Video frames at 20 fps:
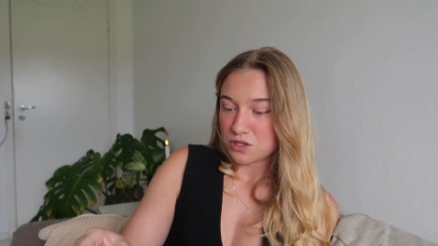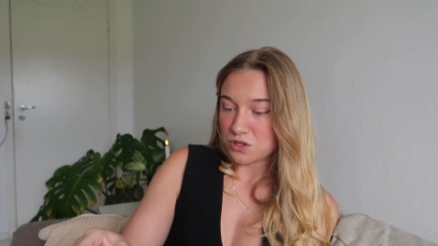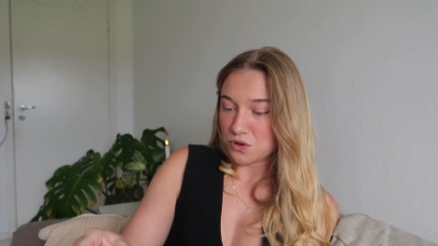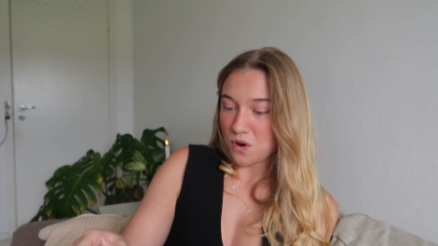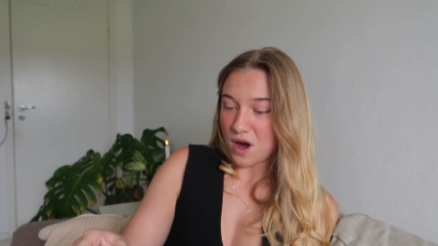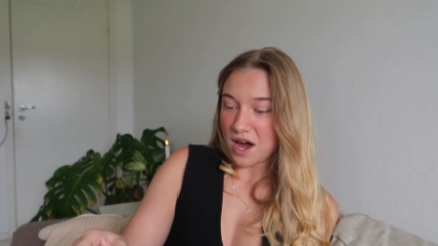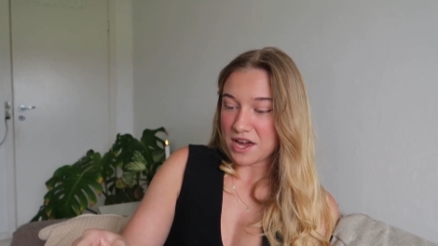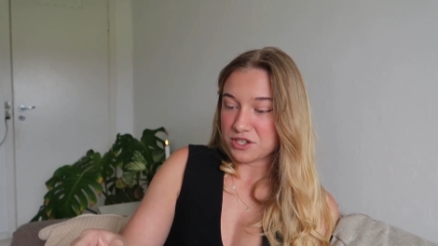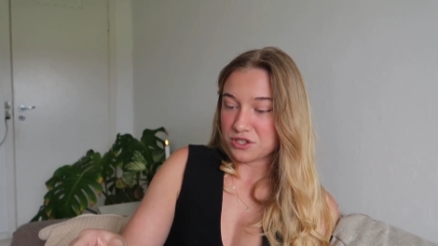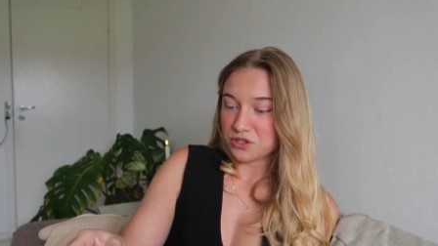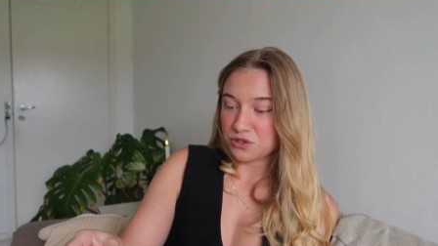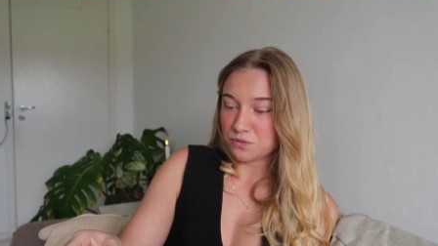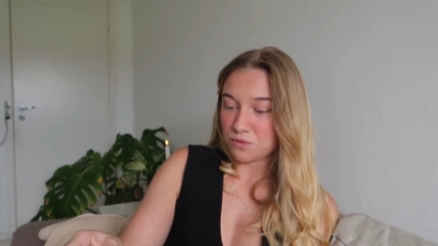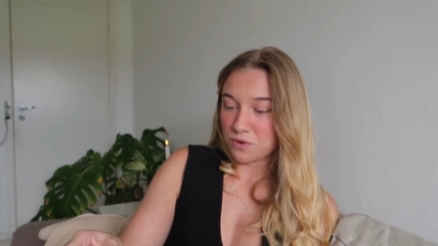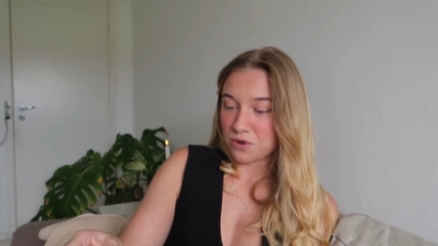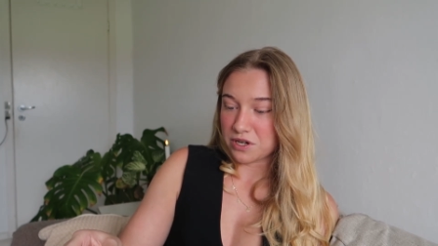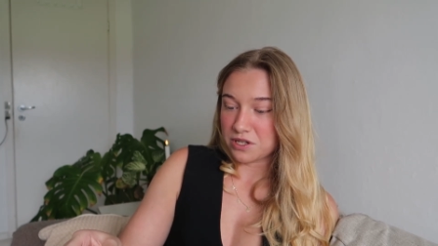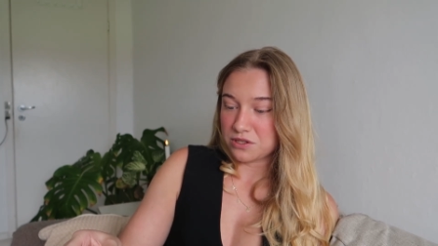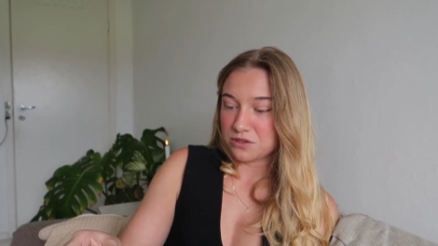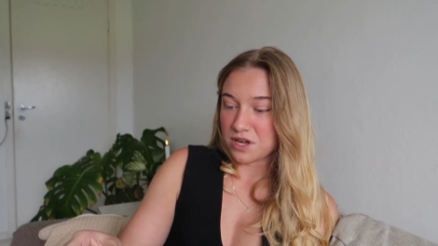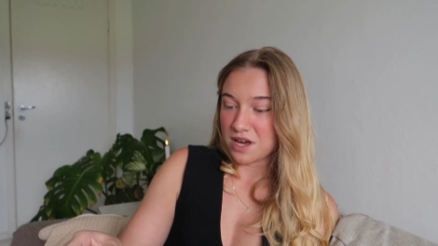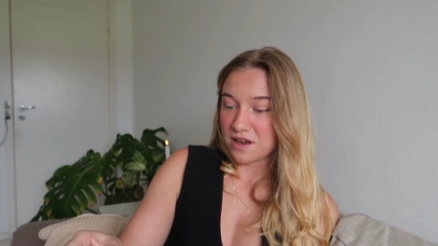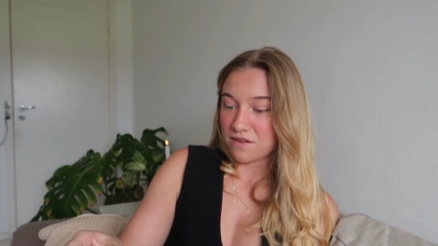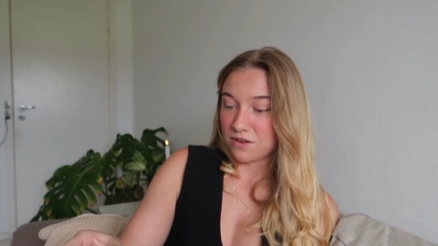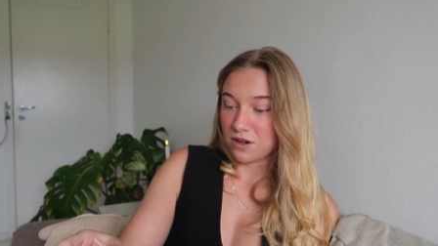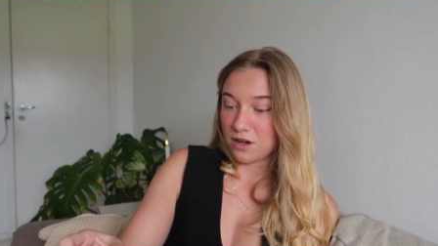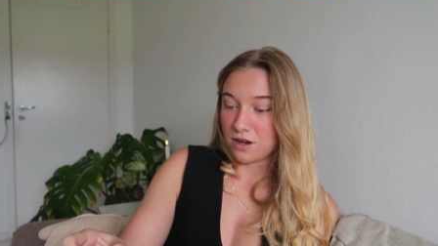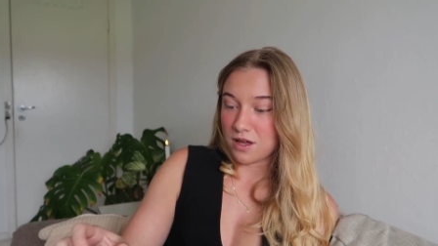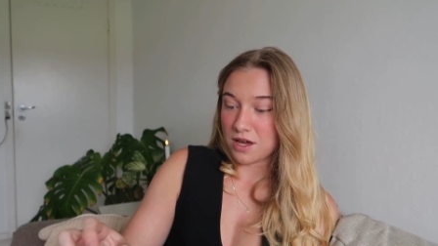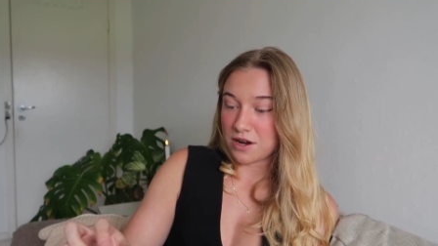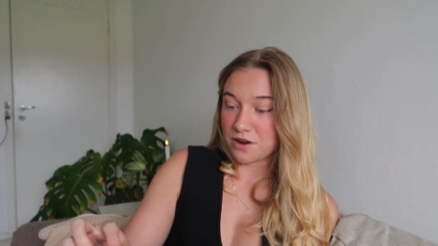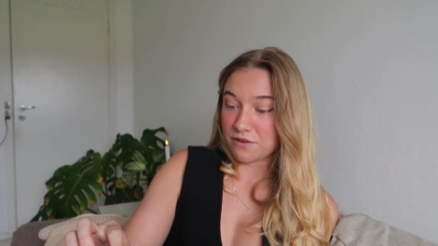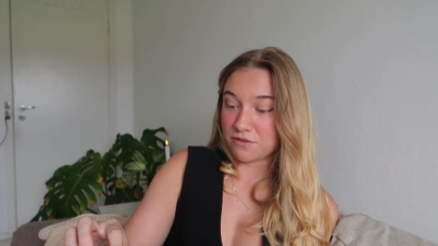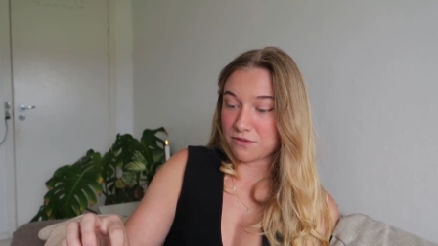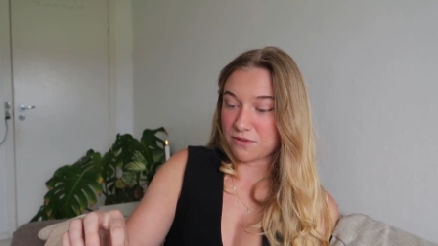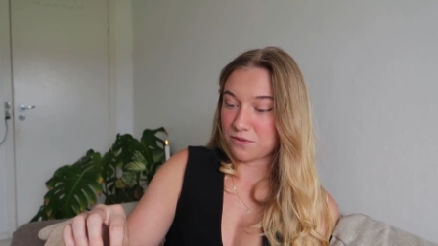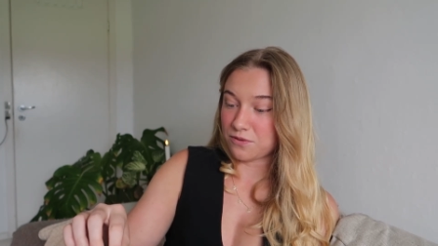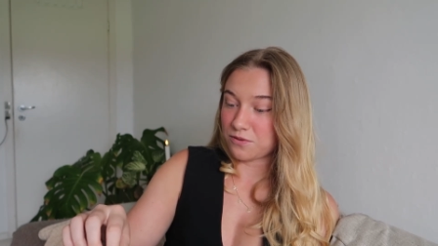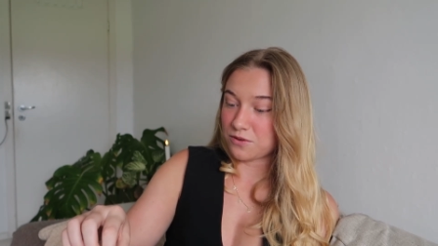So I just wanted to have a lot of